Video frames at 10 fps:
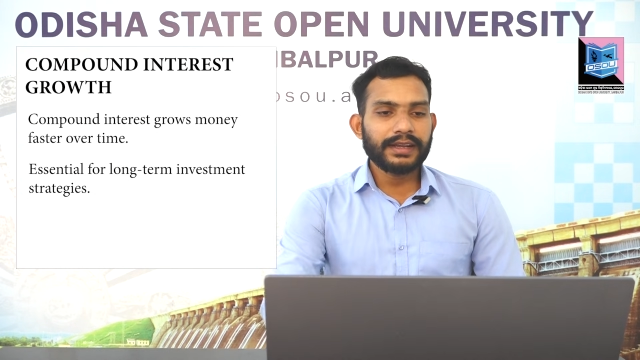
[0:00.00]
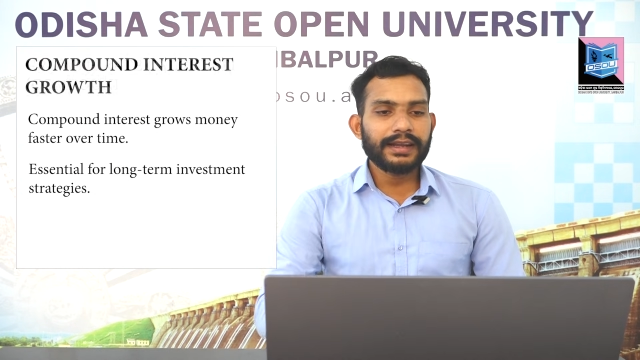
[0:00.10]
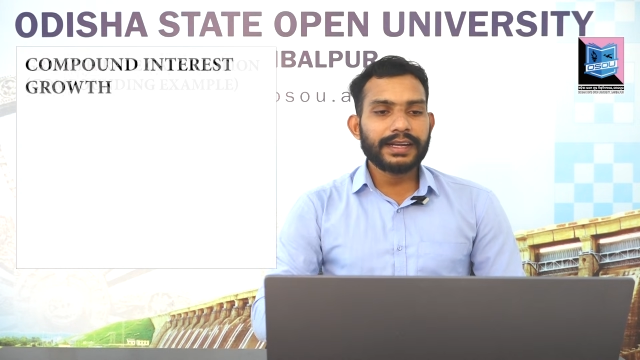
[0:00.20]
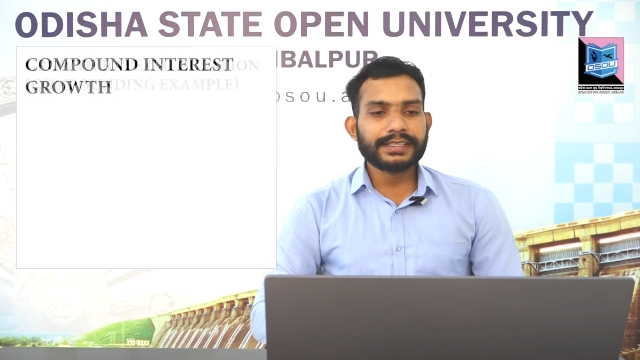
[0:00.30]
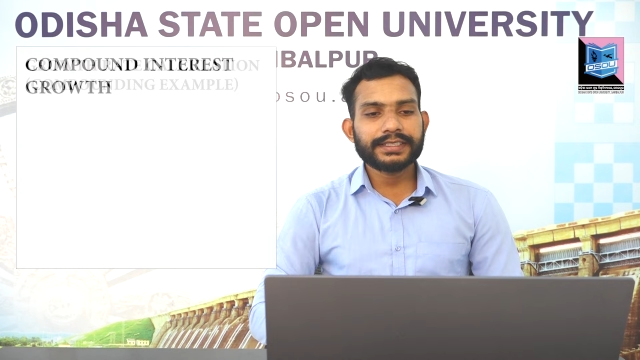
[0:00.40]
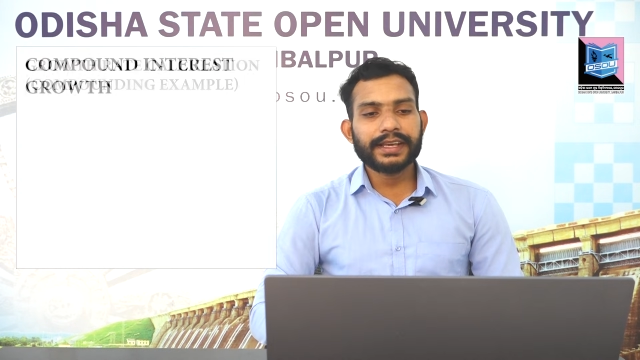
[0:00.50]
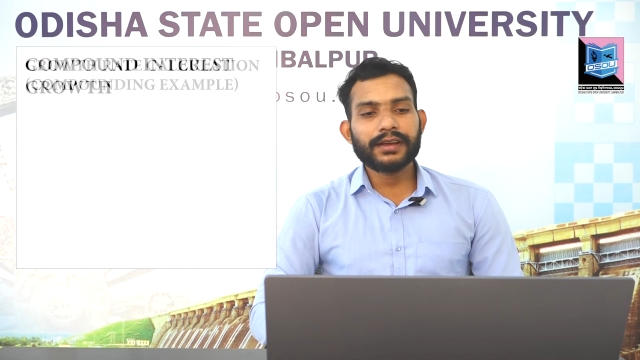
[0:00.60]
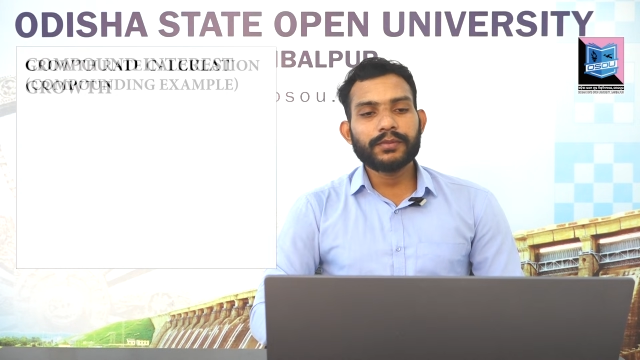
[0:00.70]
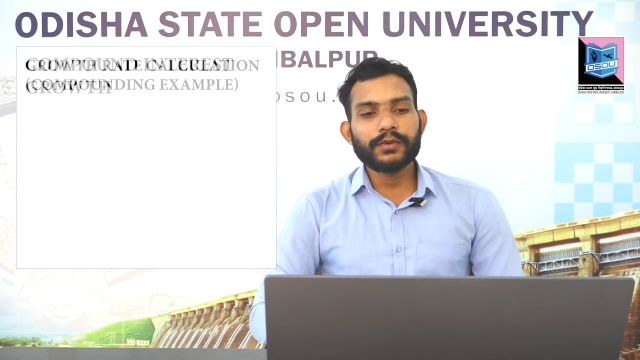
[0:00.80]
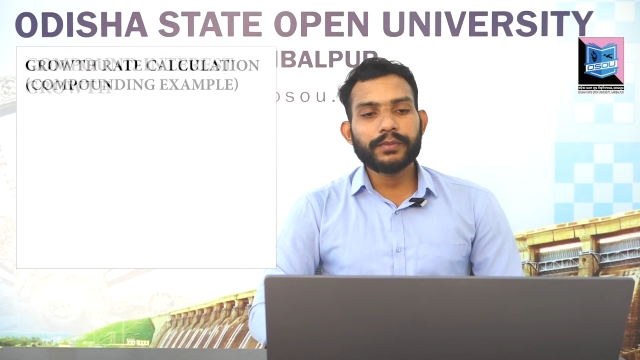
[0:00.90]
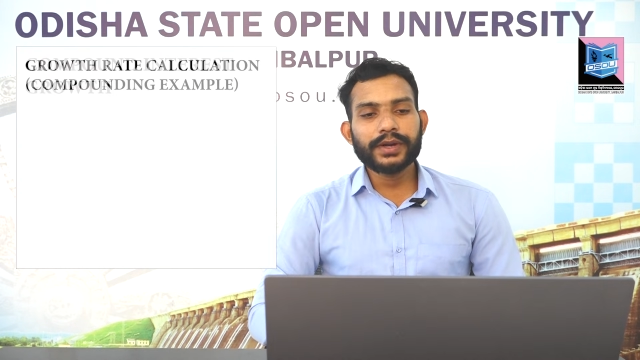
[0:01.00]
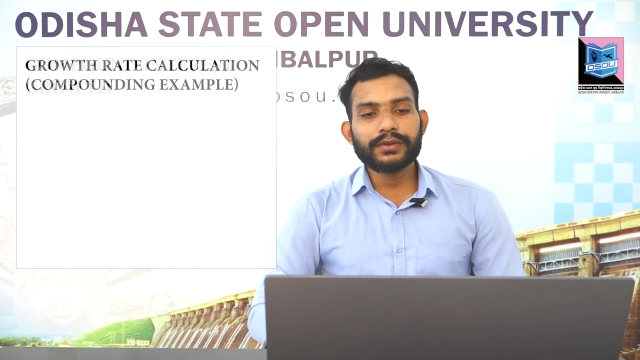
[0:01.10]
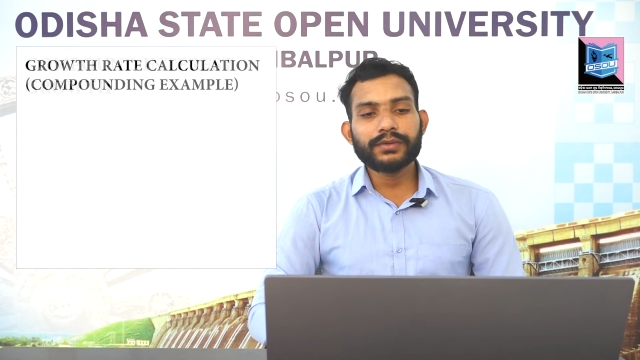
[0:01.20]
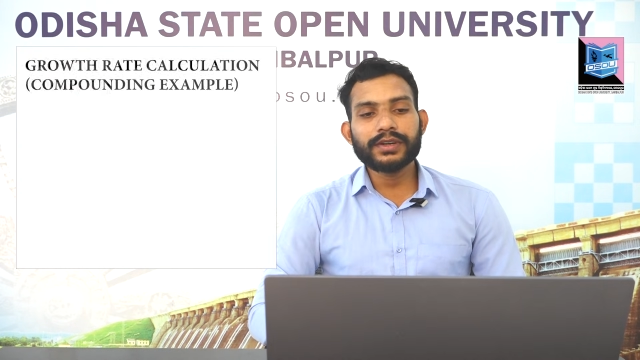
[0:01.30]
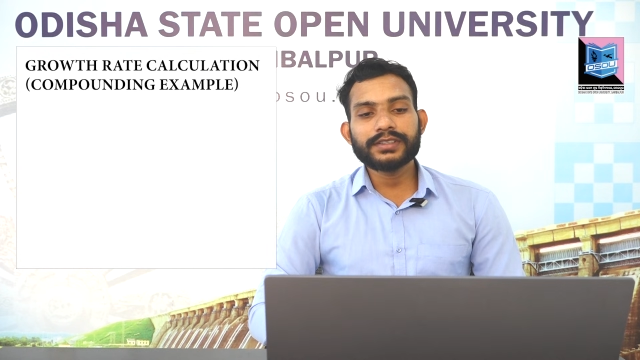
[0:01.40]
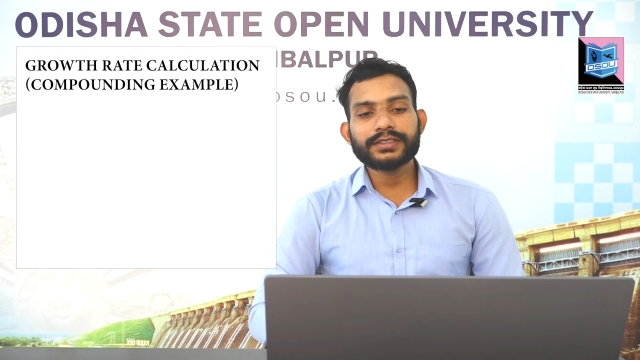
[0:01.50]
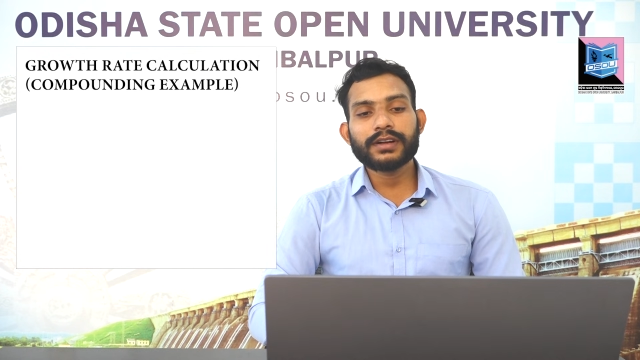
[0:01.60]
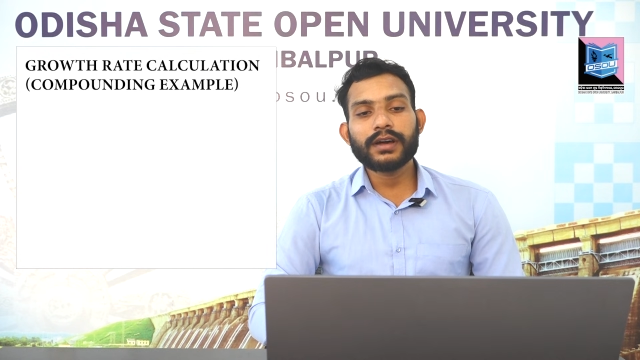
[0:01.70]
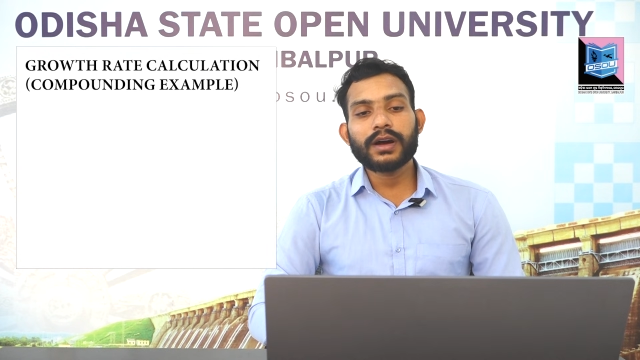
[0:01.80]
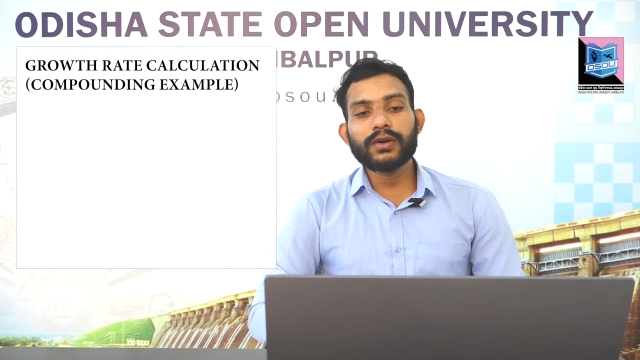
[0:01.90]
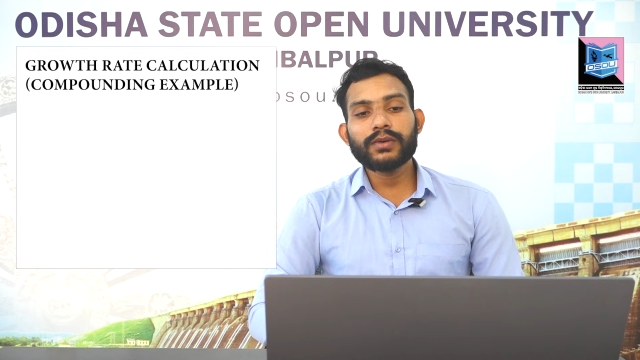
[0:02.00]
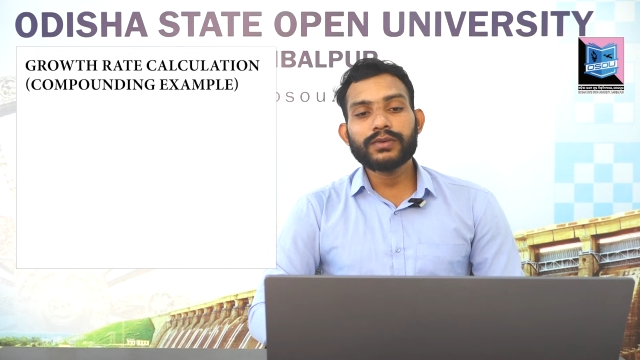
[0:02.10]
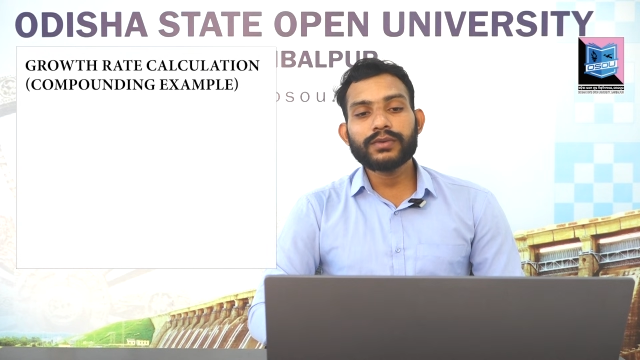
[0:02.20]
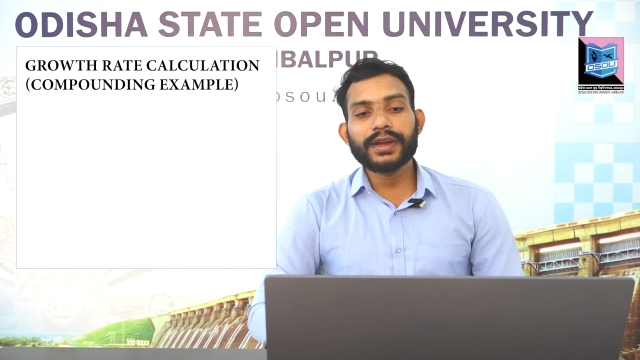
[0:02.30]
Let's take a moment to understand how to